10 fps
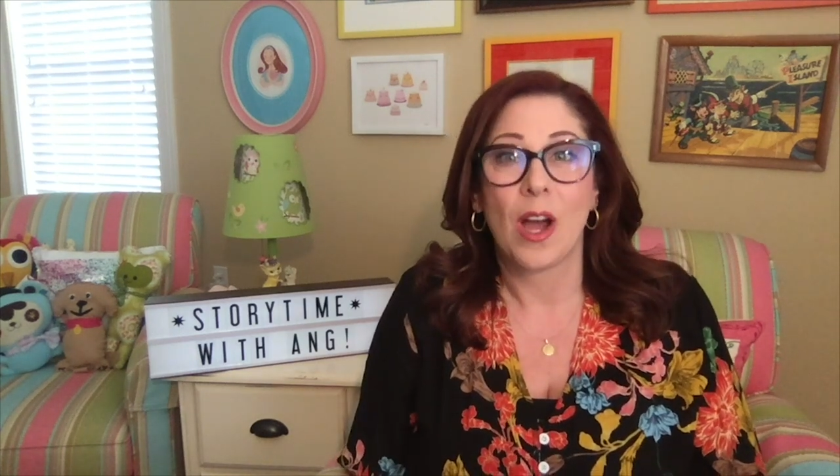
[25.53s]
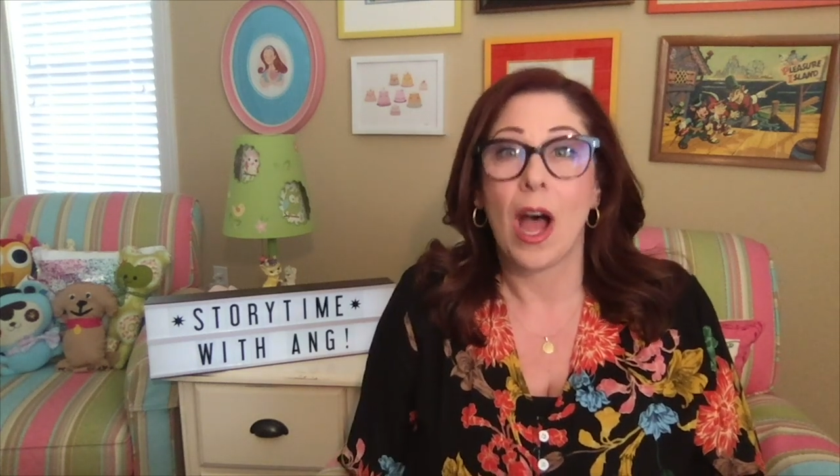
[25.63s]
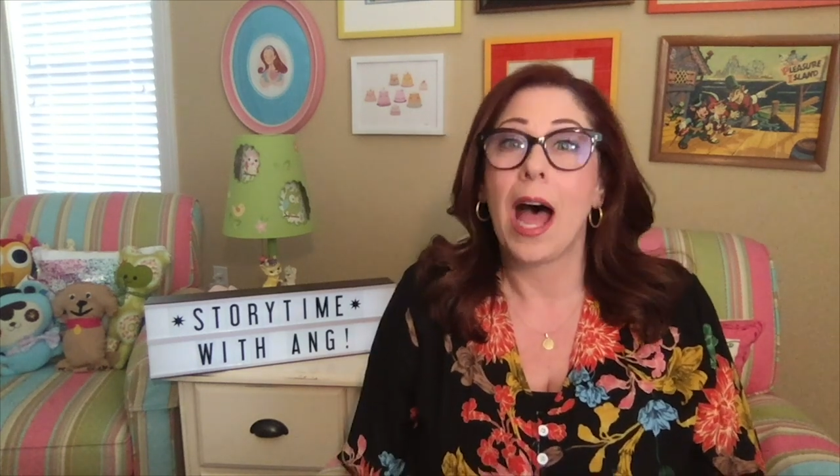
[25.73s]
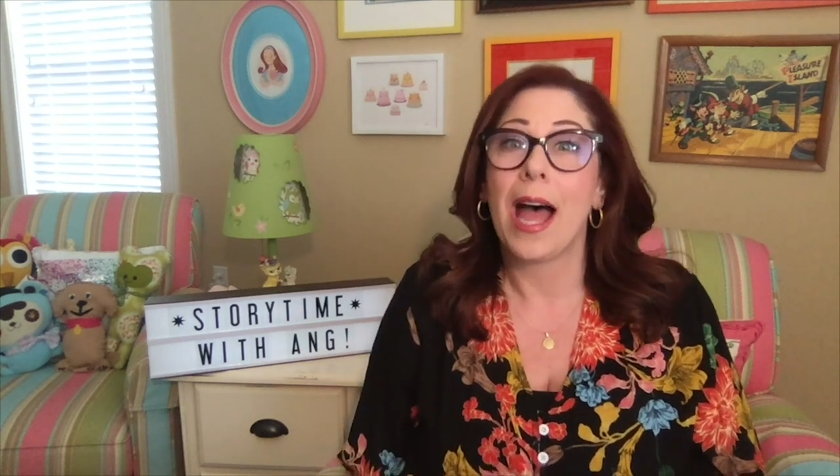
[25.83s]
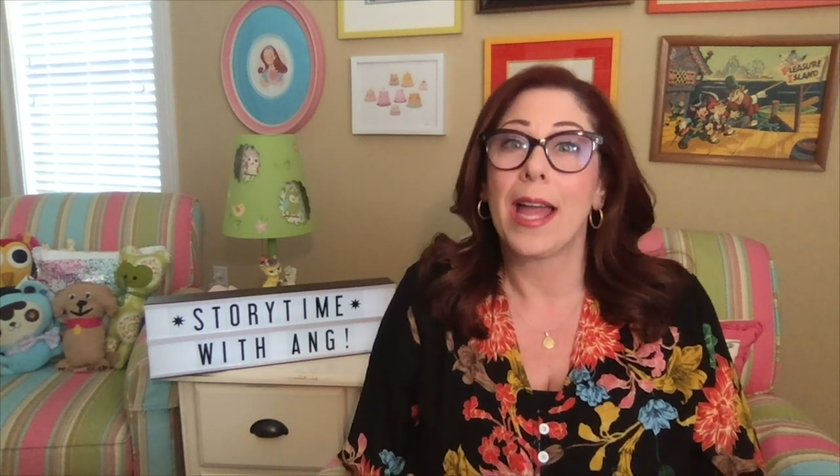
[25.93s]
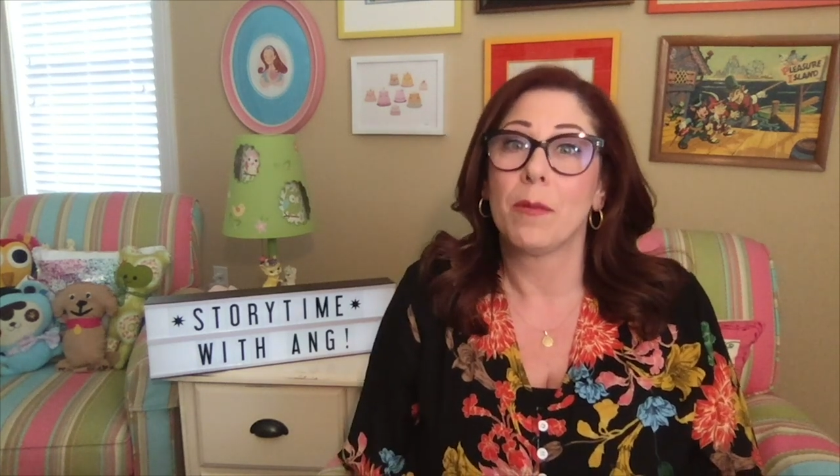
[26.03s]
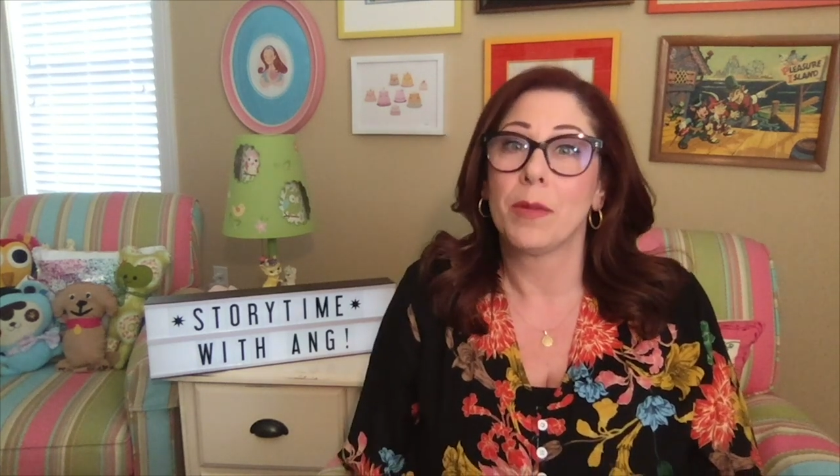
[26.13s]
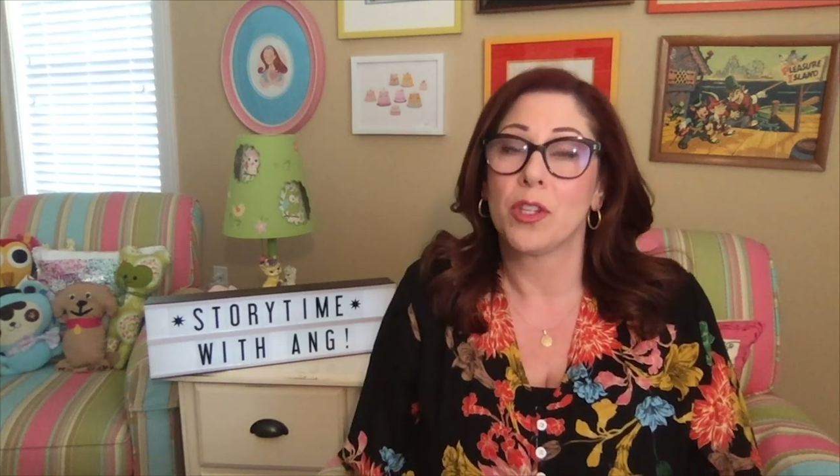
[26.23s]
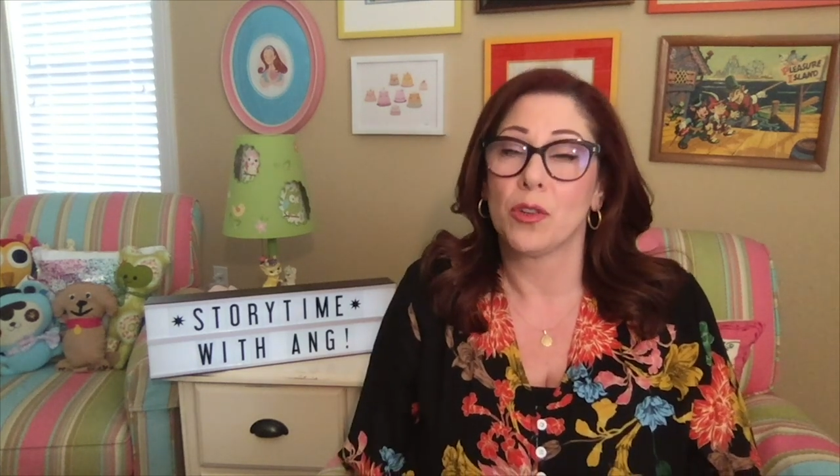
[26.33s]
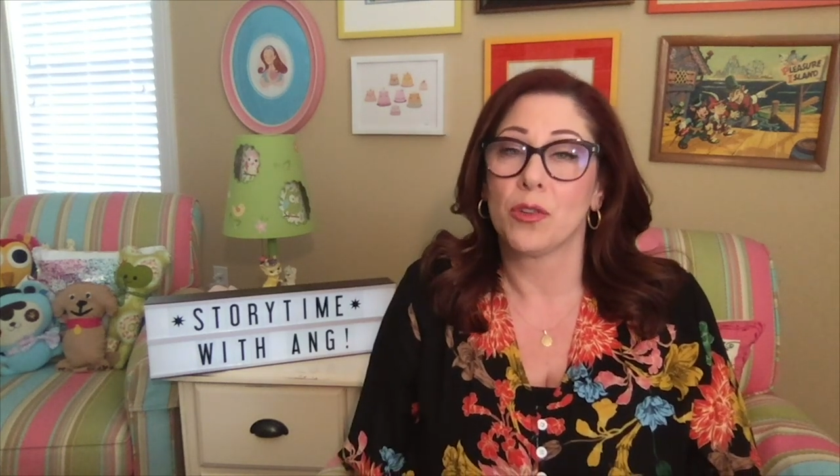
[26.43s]
I am a
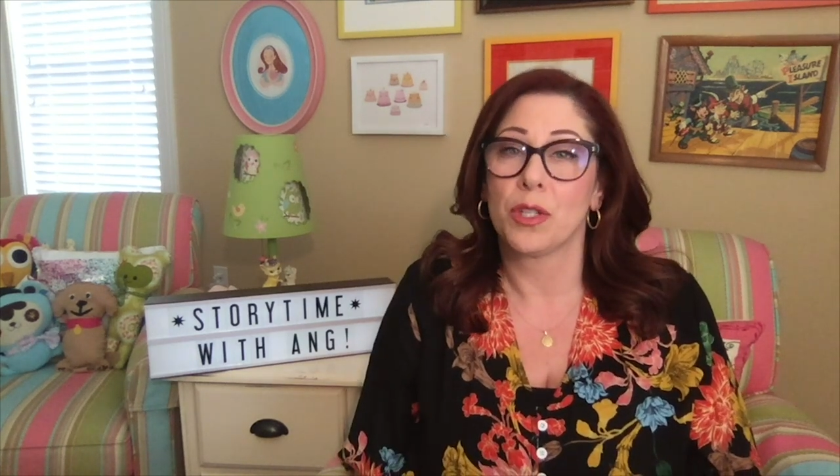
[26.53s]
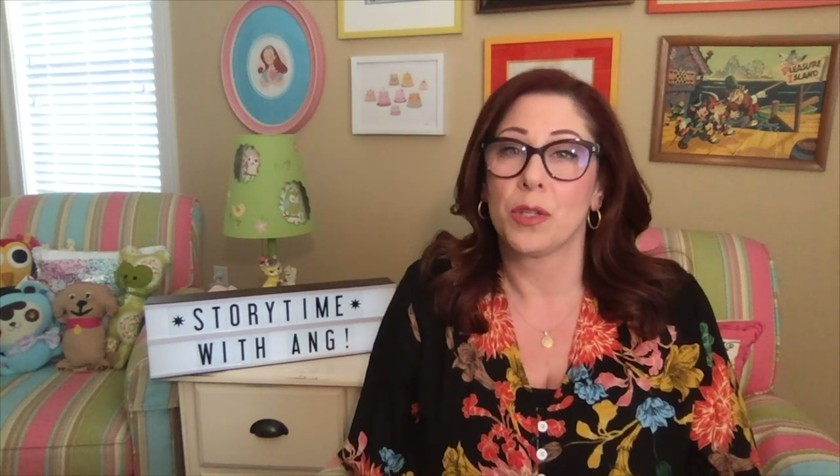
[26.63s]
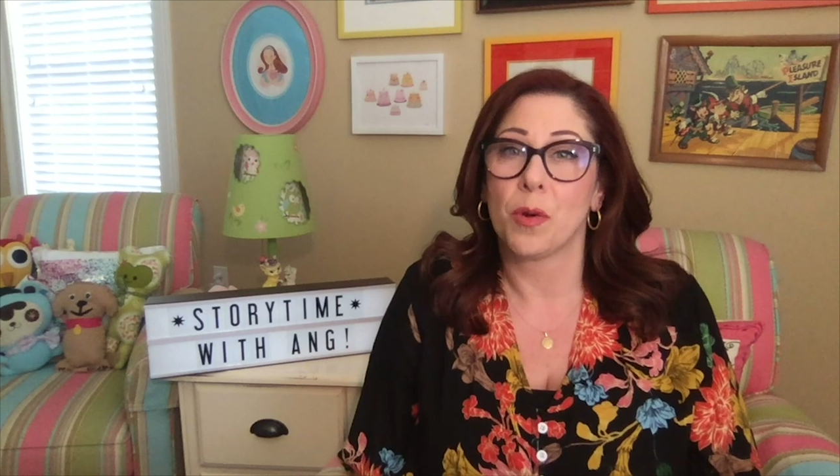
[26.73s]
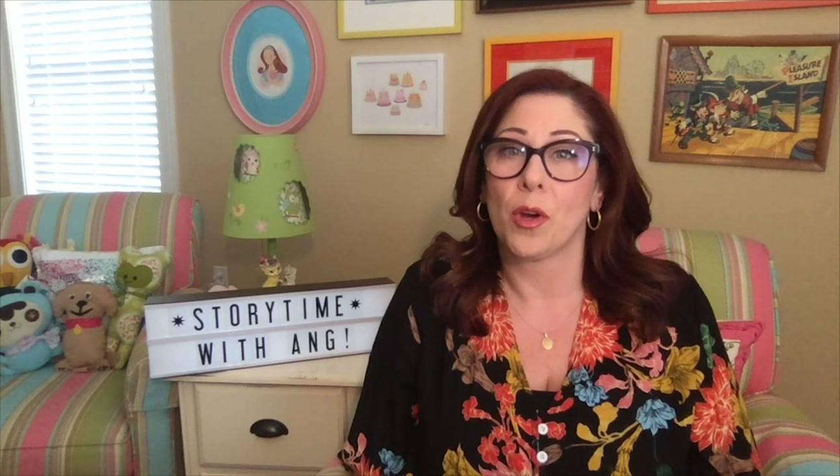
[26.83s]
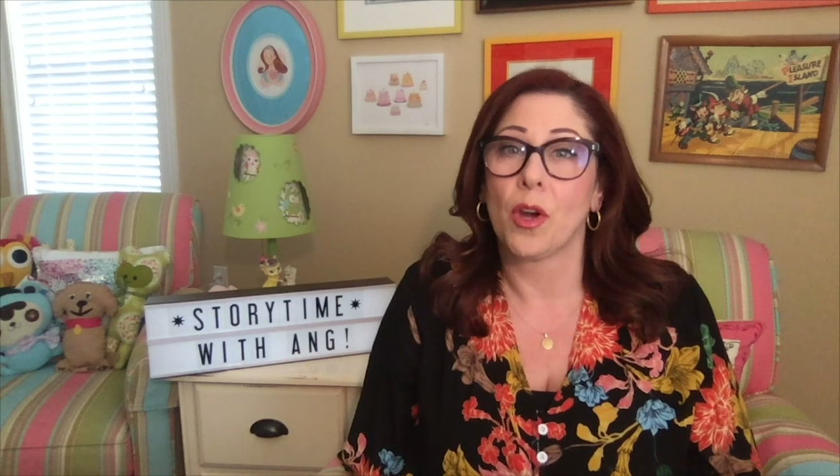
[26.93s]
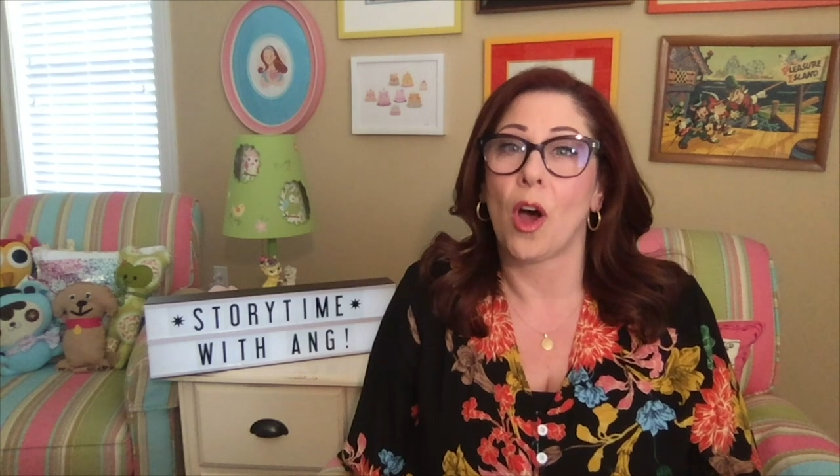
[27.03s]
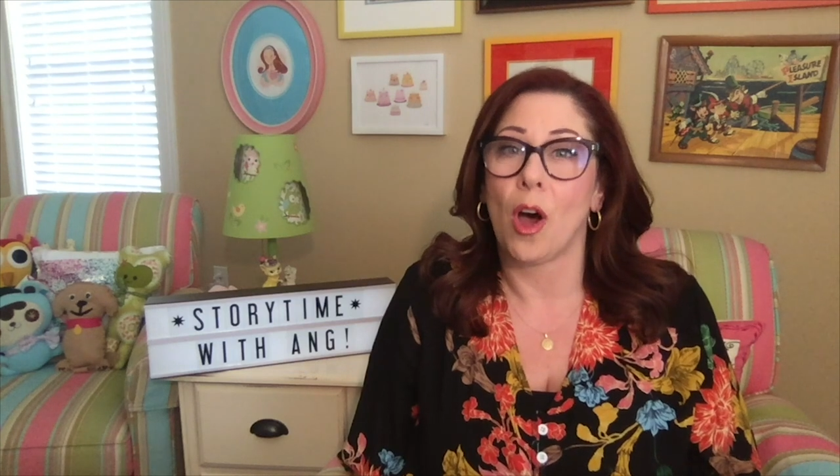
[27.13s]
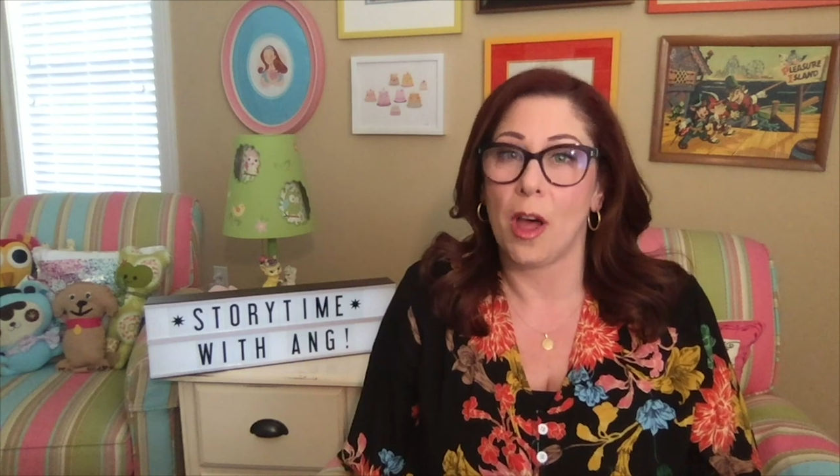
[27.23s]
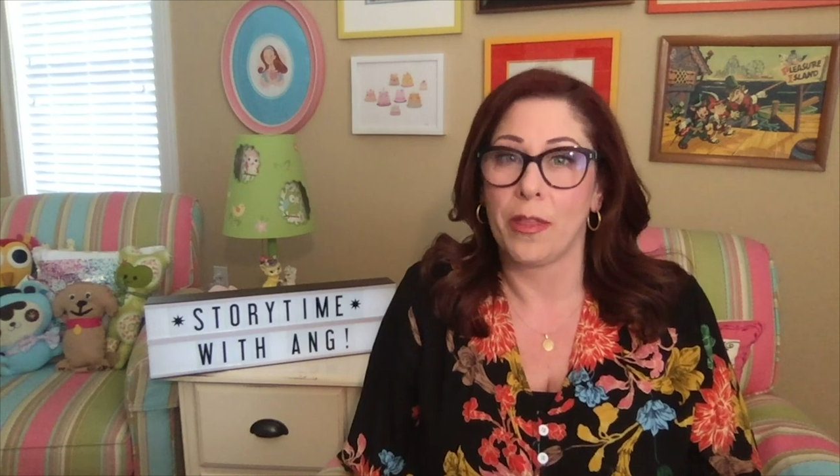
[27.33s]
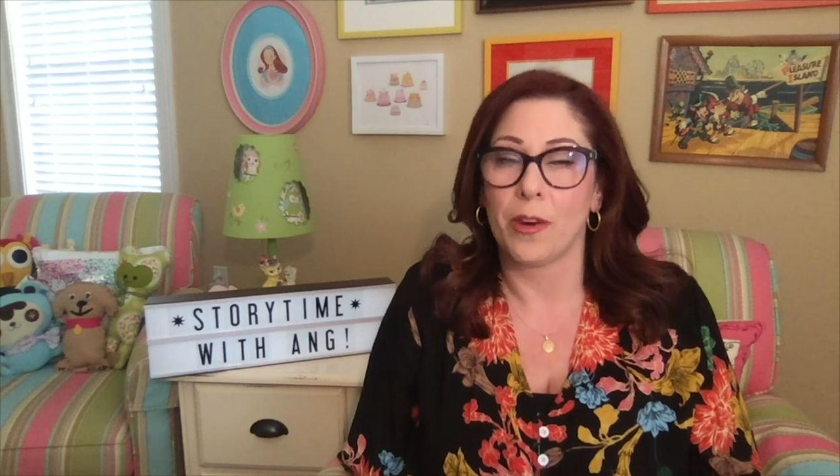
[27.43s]
children's book
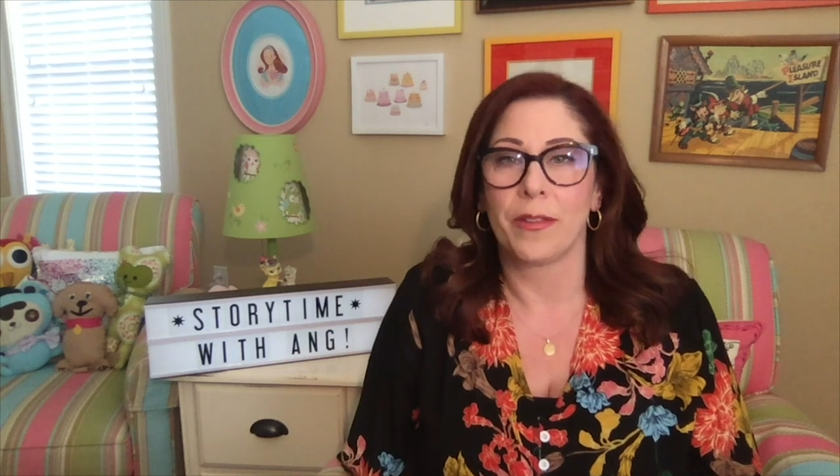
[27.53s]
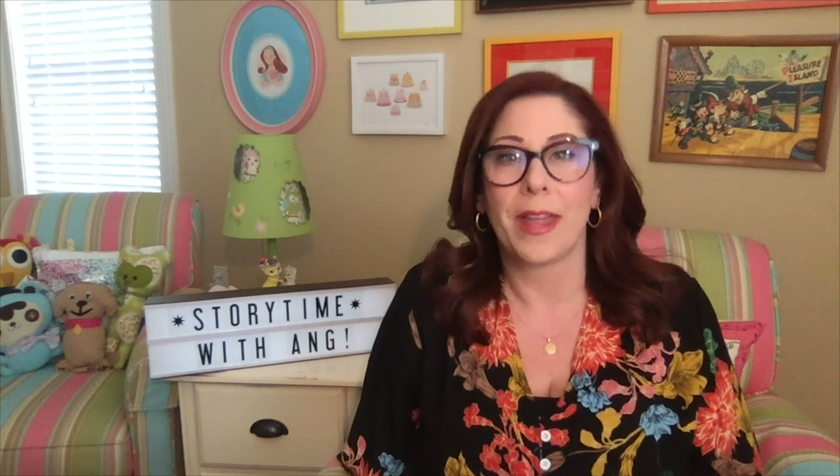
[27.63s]
author.